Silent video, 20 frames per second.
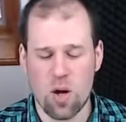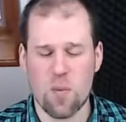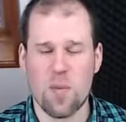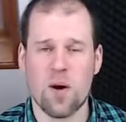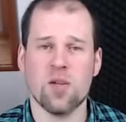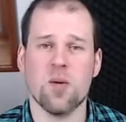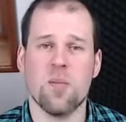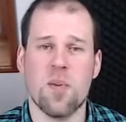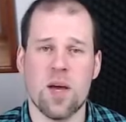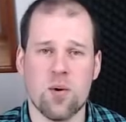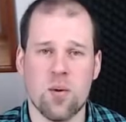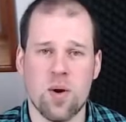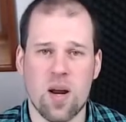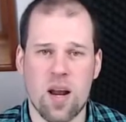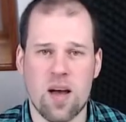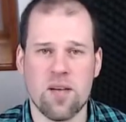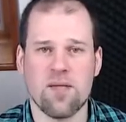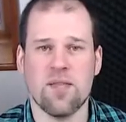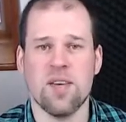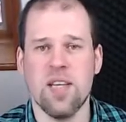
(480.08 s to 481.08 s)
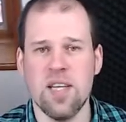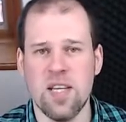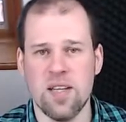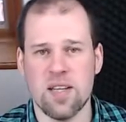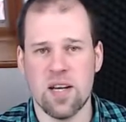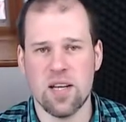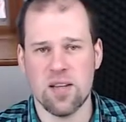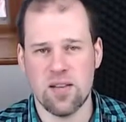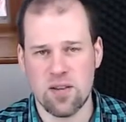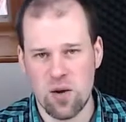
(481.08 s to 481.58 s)
about the battery life,
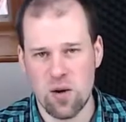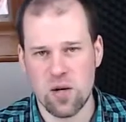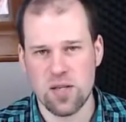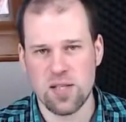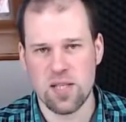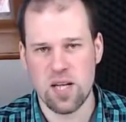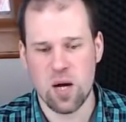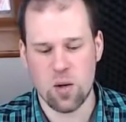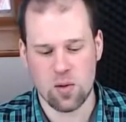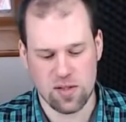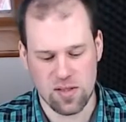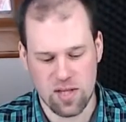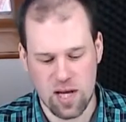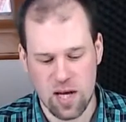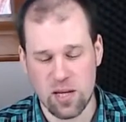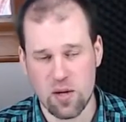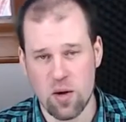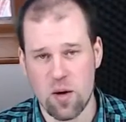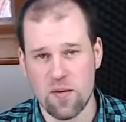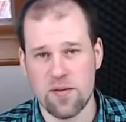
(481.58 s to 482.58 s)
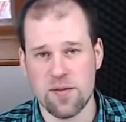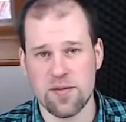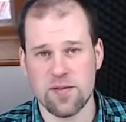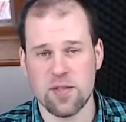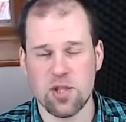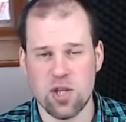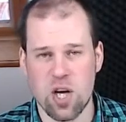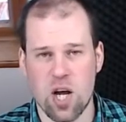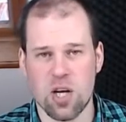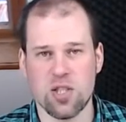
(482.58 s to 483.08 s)
heat and noise now, starting off with
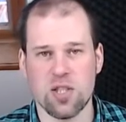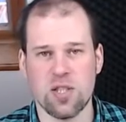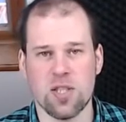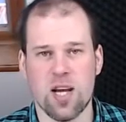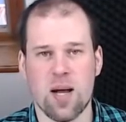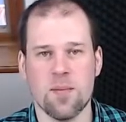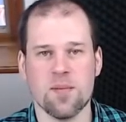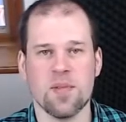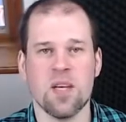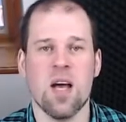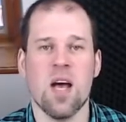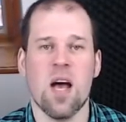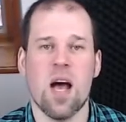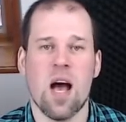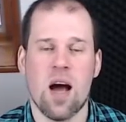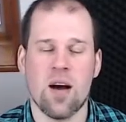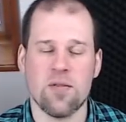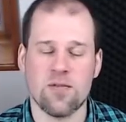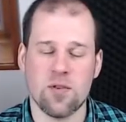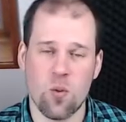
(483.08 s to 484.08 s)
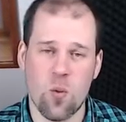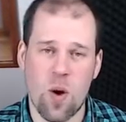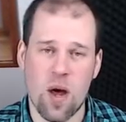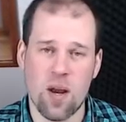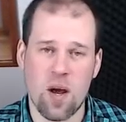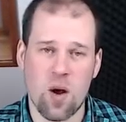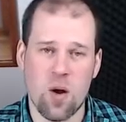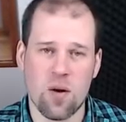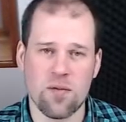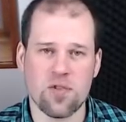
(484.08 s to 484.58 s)
the charging times. After
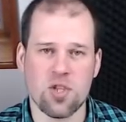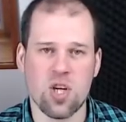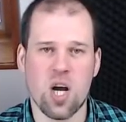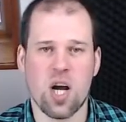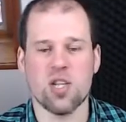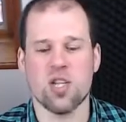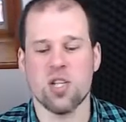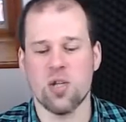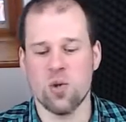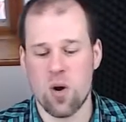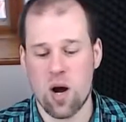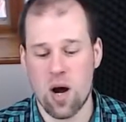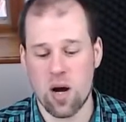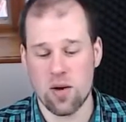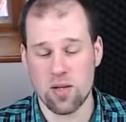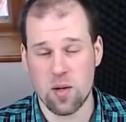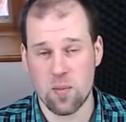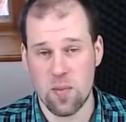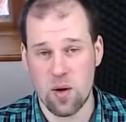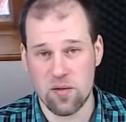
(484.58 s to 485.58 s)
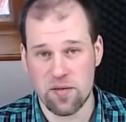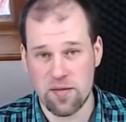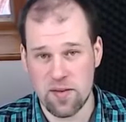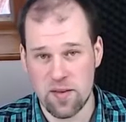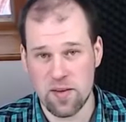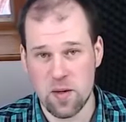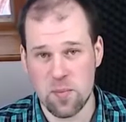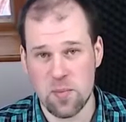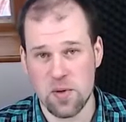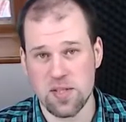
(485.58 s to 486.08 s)
1 hour of charging, you are at about
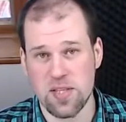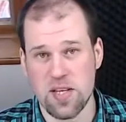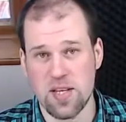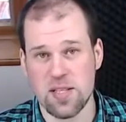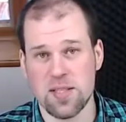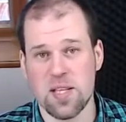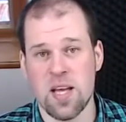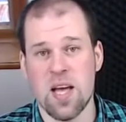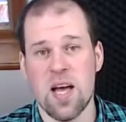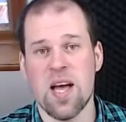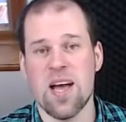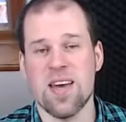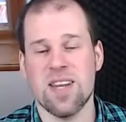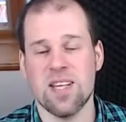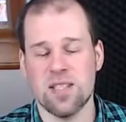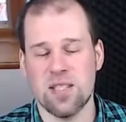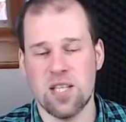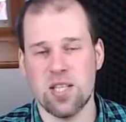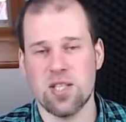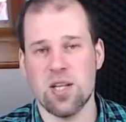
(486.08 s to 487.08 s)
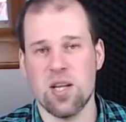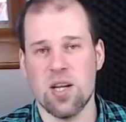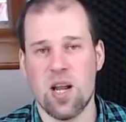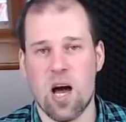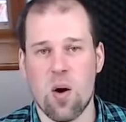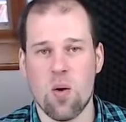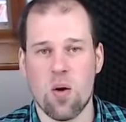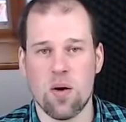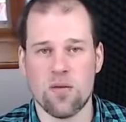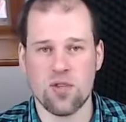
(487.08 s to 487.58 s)
50%. An additional
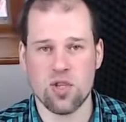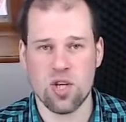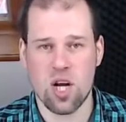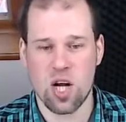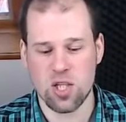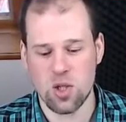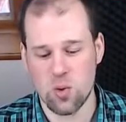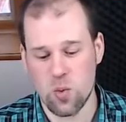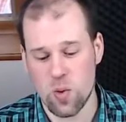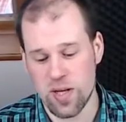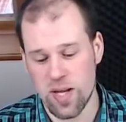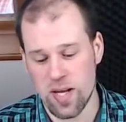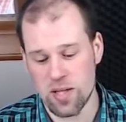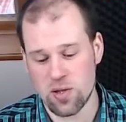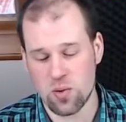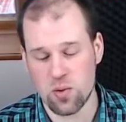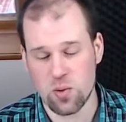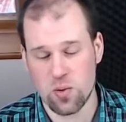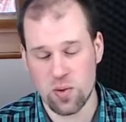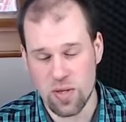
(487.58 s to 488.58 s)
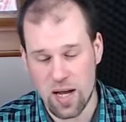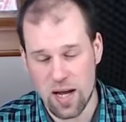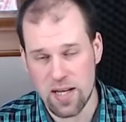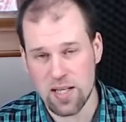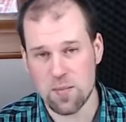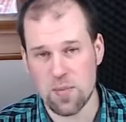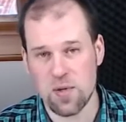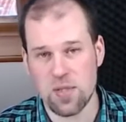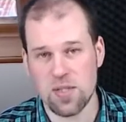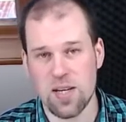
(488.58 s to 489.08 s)
hour of charging will get you to
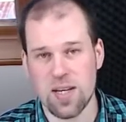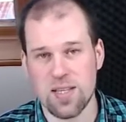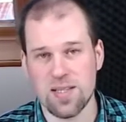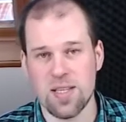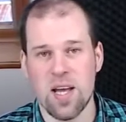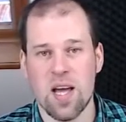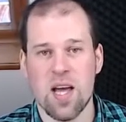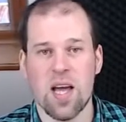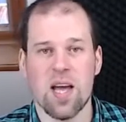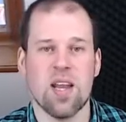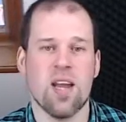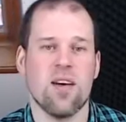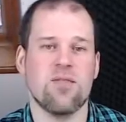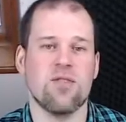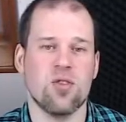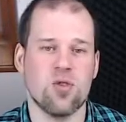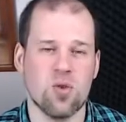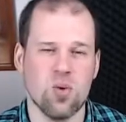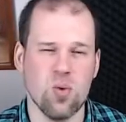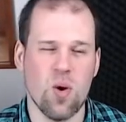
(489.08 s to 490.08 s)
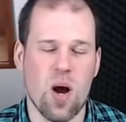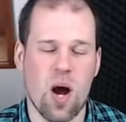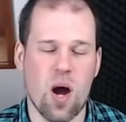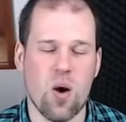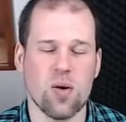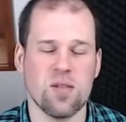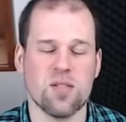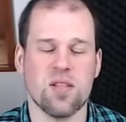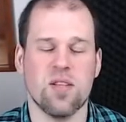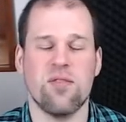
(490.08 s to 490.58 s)
90%. And after 2
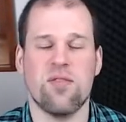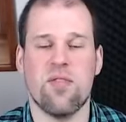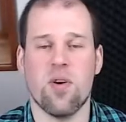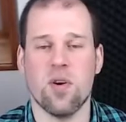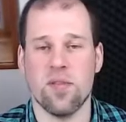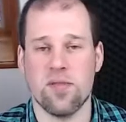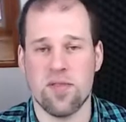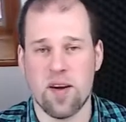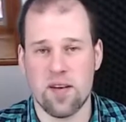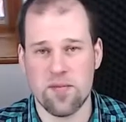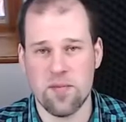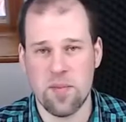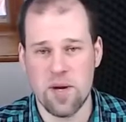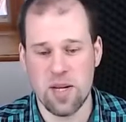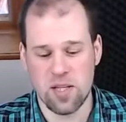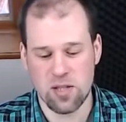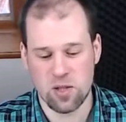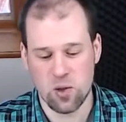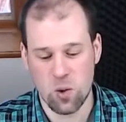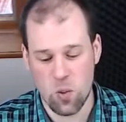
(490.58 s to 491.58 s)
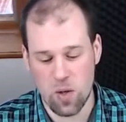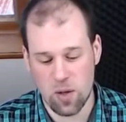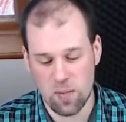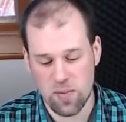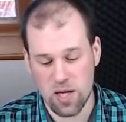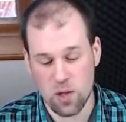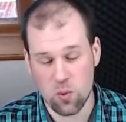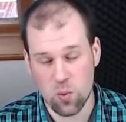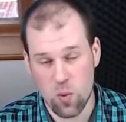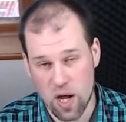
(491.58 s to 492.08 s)
hours and 45 minutes, you will
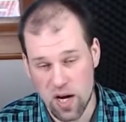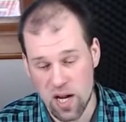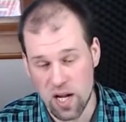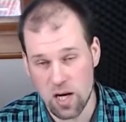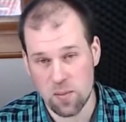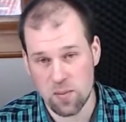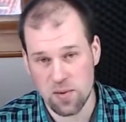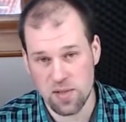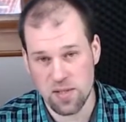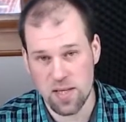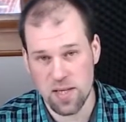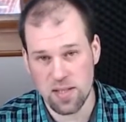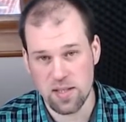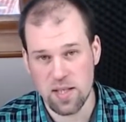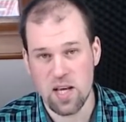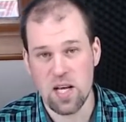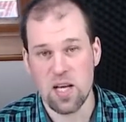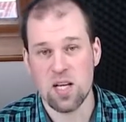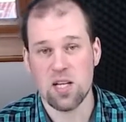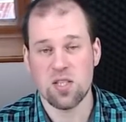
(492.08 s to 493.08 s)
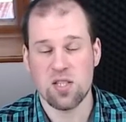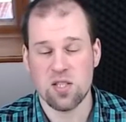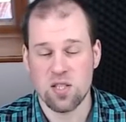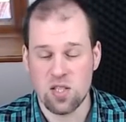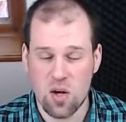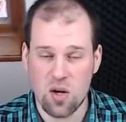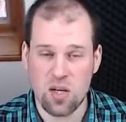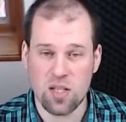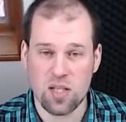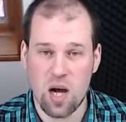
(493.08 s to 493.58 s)
be at 100%.
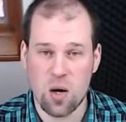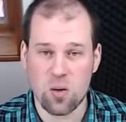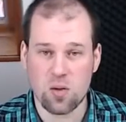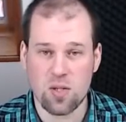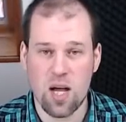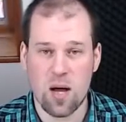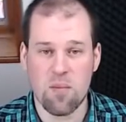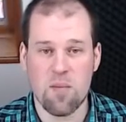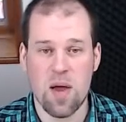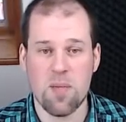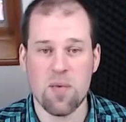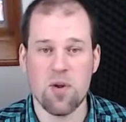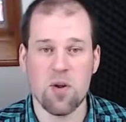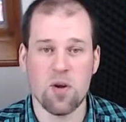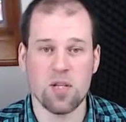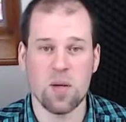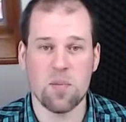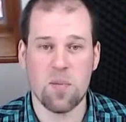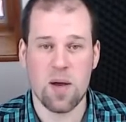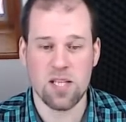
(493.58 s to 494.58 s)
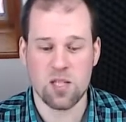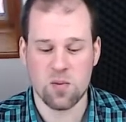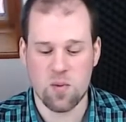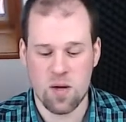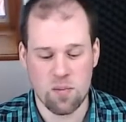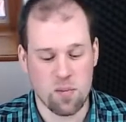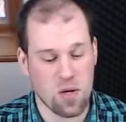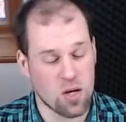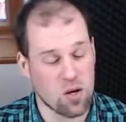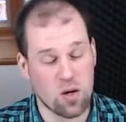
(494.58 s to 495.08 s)
Solid outcome, maybe not the best
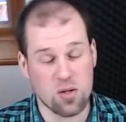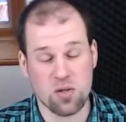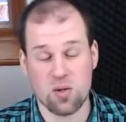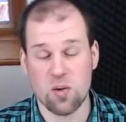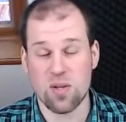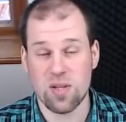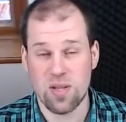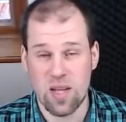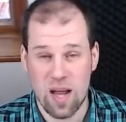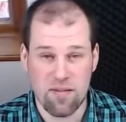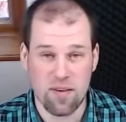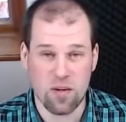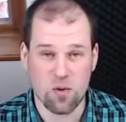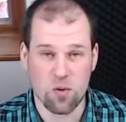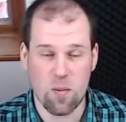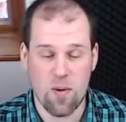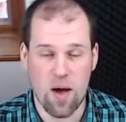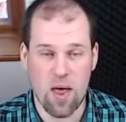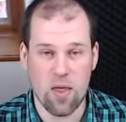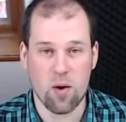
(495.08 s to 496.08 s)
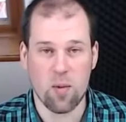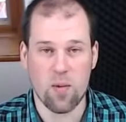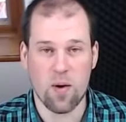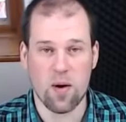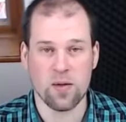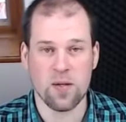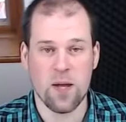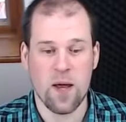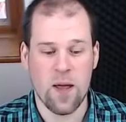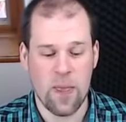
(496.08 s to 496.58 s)
one, but also nothing to bother
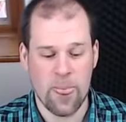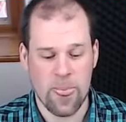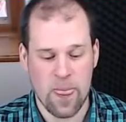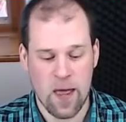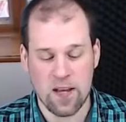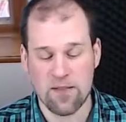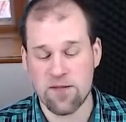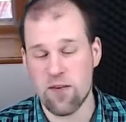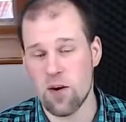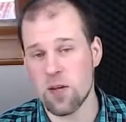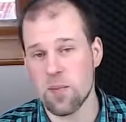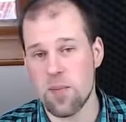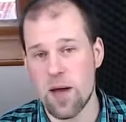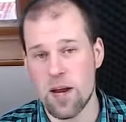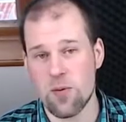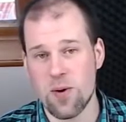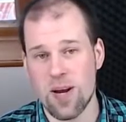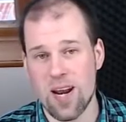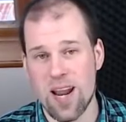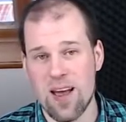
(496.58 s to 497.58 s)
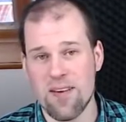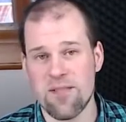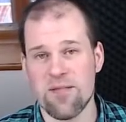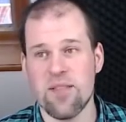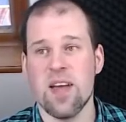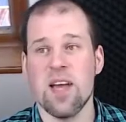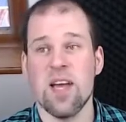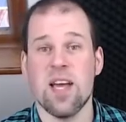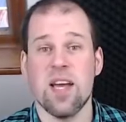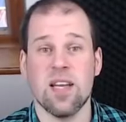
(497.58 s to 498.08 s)
about. As for the battery life,
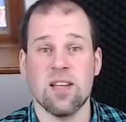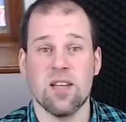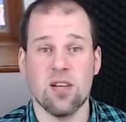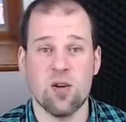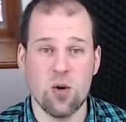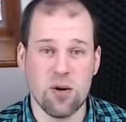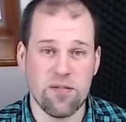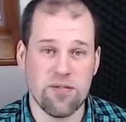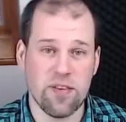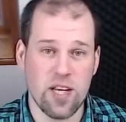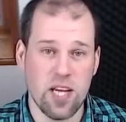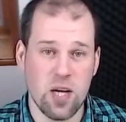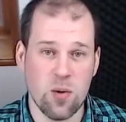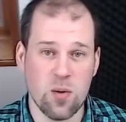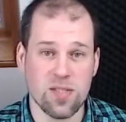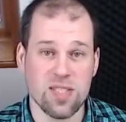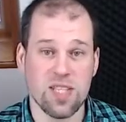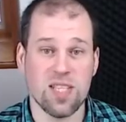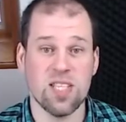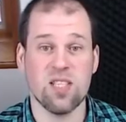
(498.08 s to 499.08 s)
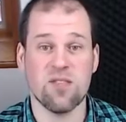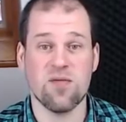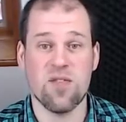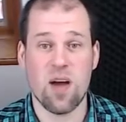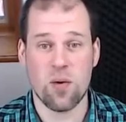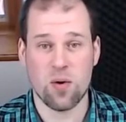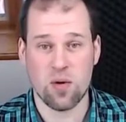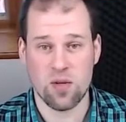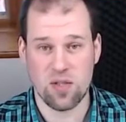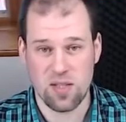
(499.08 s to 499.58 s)
the good thing here is it is
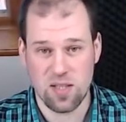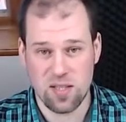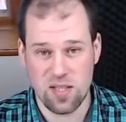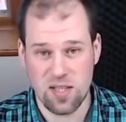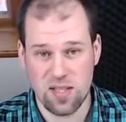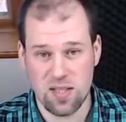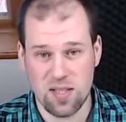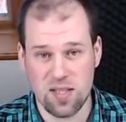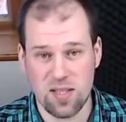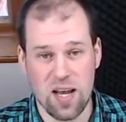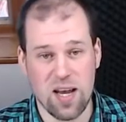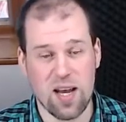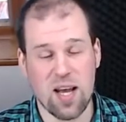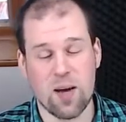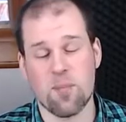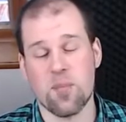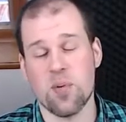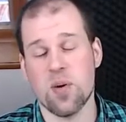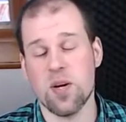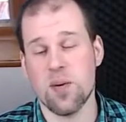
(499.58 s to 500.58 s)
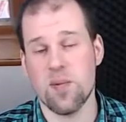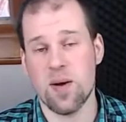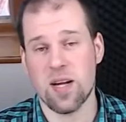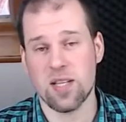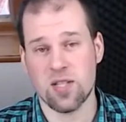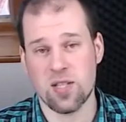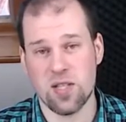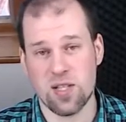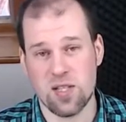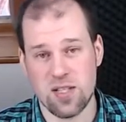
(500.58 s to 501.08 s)
very consistent. I got pretty
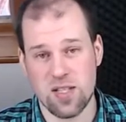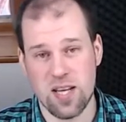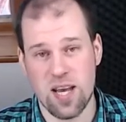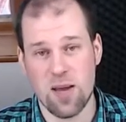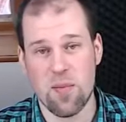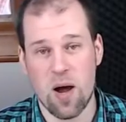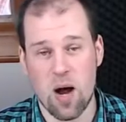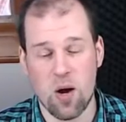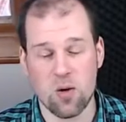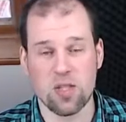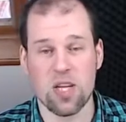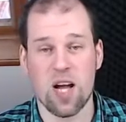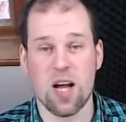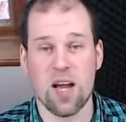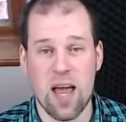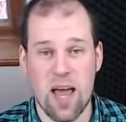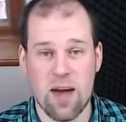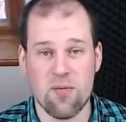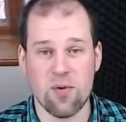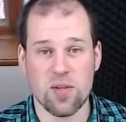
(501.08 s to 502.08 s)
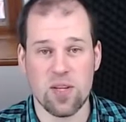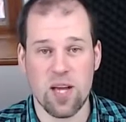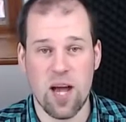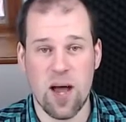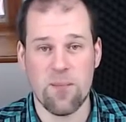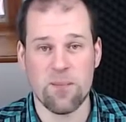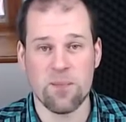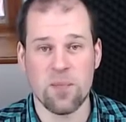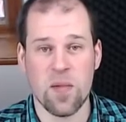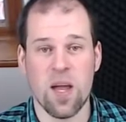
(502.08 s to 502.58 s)
much the same outcome every
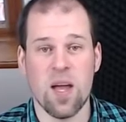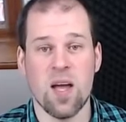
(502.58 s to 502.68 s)
time.